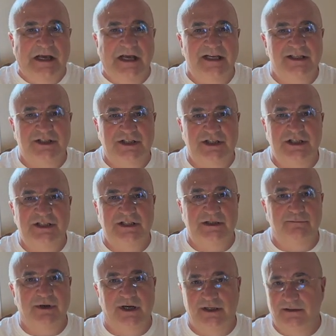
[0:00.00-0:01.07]
It's cheesy,
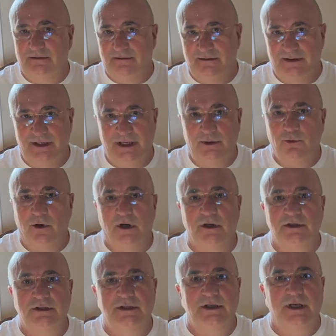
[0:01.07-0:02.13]
but it
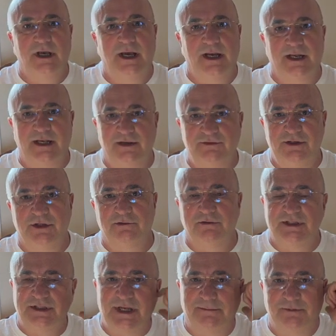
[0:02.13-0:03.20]
works, and it gives you the
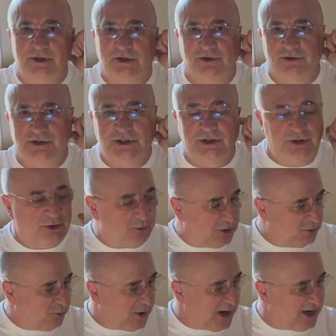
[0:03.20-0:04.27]
receptacle. So you would
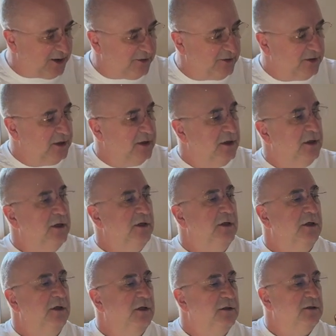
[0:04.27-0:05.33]
wire
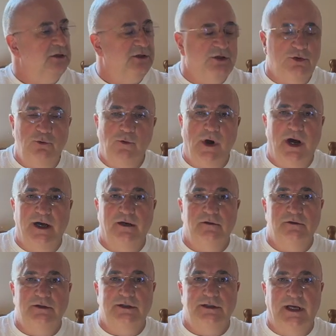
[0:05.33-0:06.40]
the two
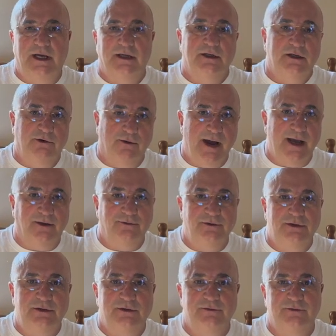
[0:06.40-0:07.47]
wires and a
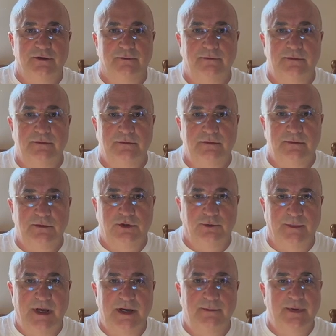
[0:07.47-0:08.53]
ground from your
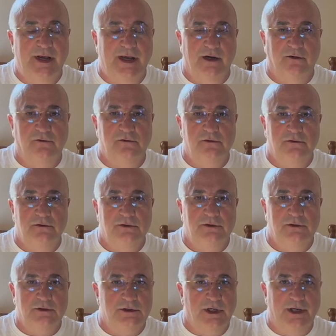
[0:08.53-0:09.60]
main panel,
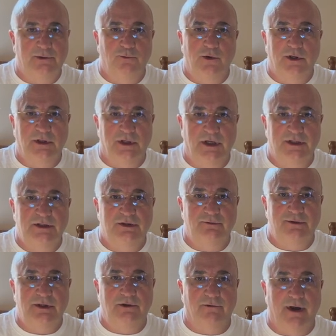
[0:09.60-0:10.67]
line one, line two,
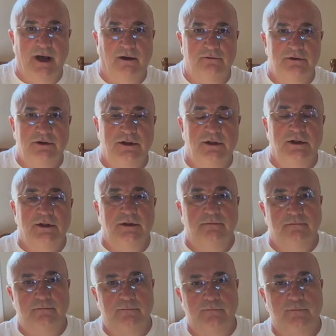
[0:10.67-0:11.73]
and ground,
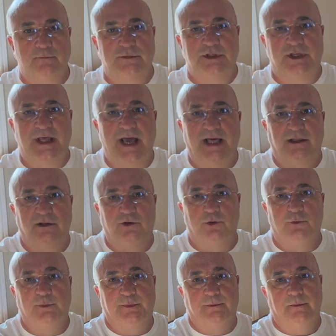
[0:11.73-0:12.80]
to that
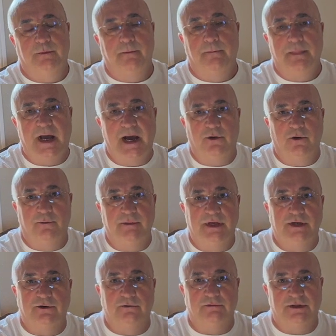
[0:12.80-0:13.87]
little power
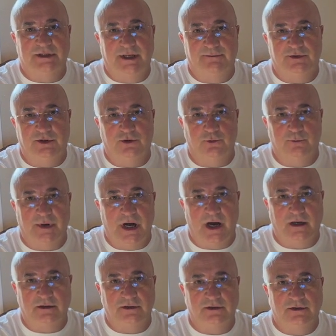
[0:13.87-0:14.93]
meter receptacle
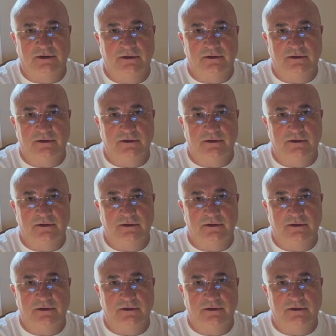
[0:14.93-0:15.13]
box.